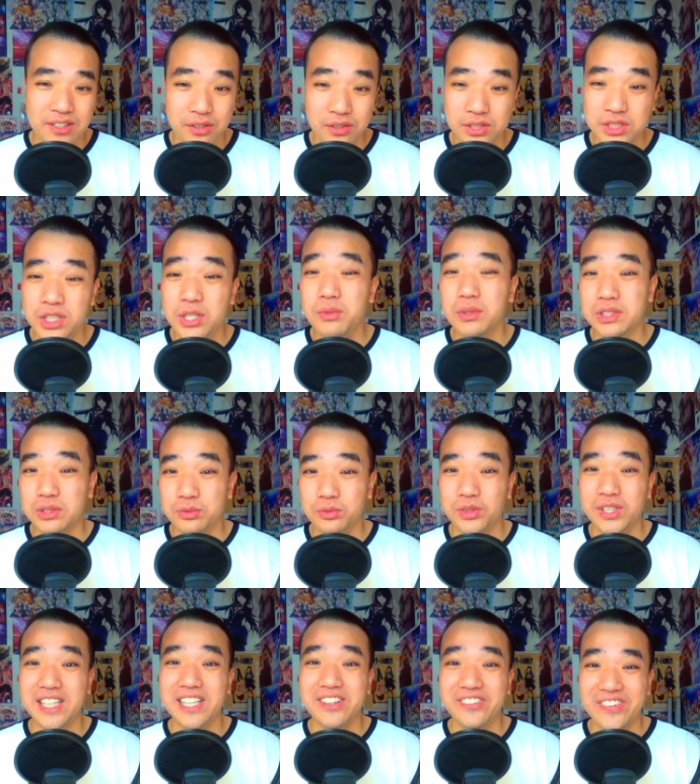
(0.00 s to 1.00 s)
Oh, she was
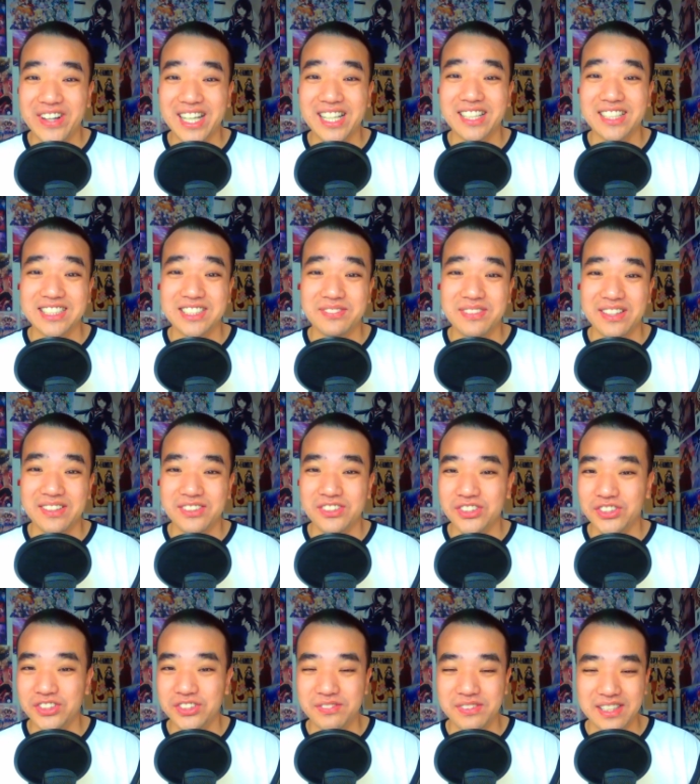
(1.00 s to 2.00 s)
really reckless, man,
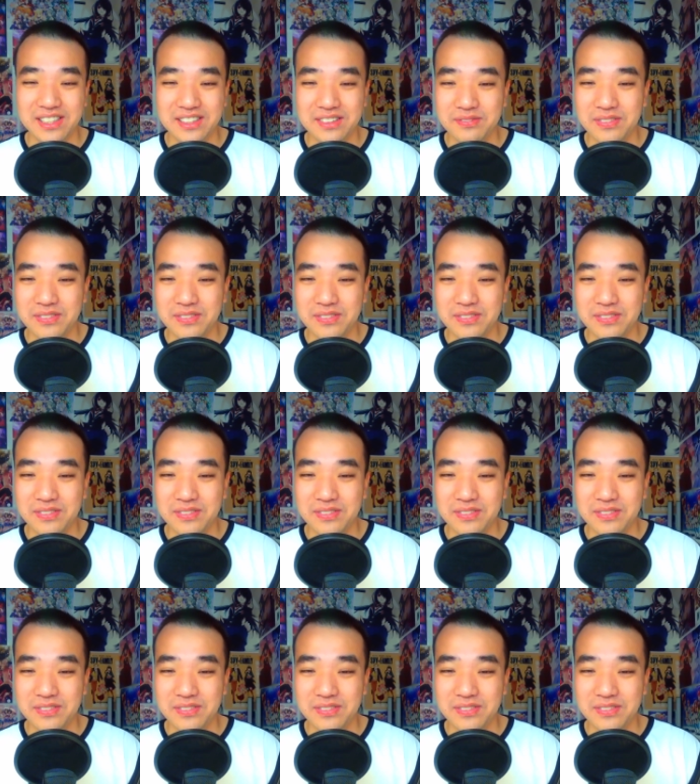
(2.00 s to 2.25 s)
Kurumi.